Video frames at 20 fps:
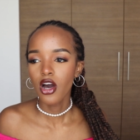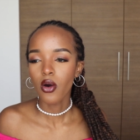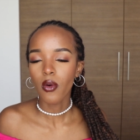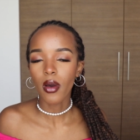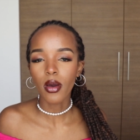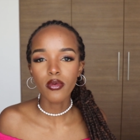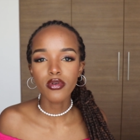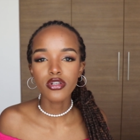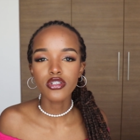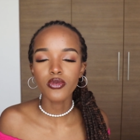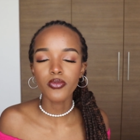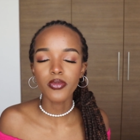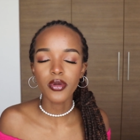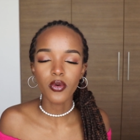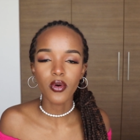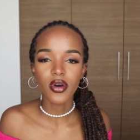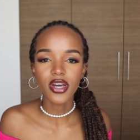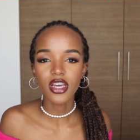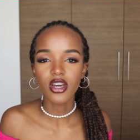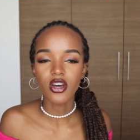why would you be
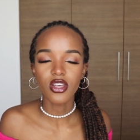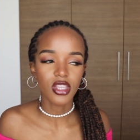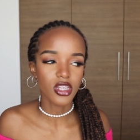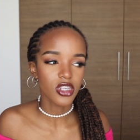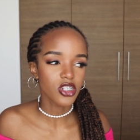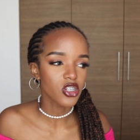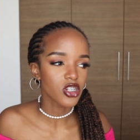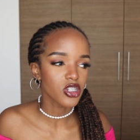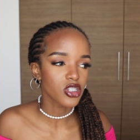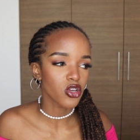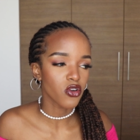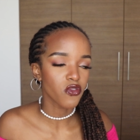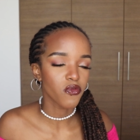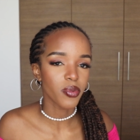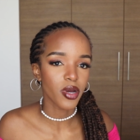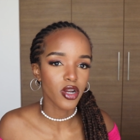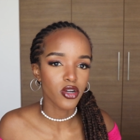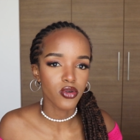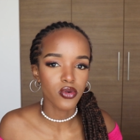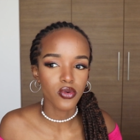walking on the streets of
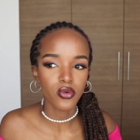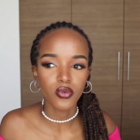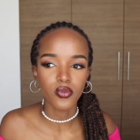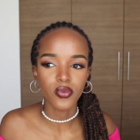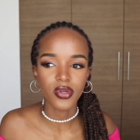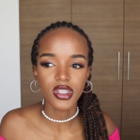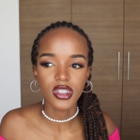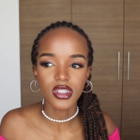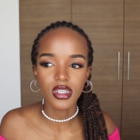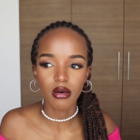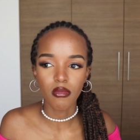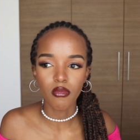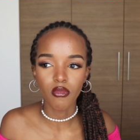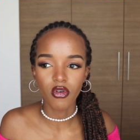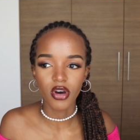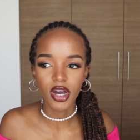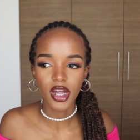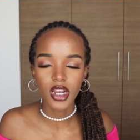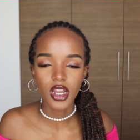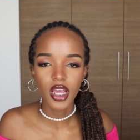peru with
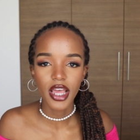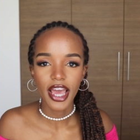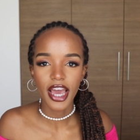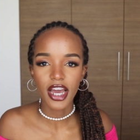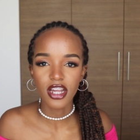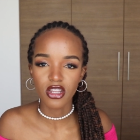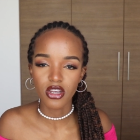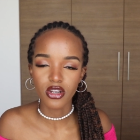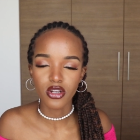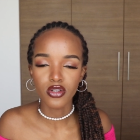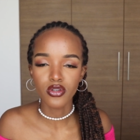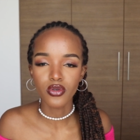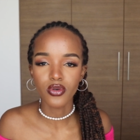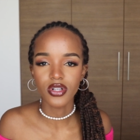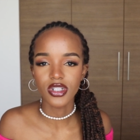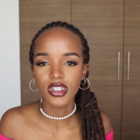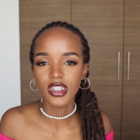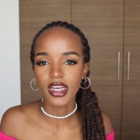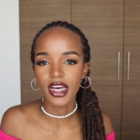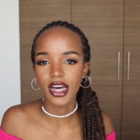someone and you're not
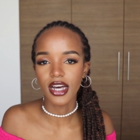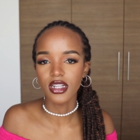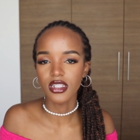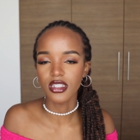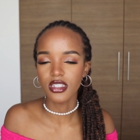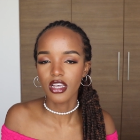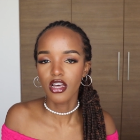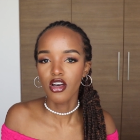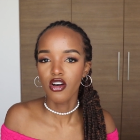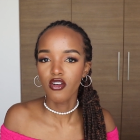holding hands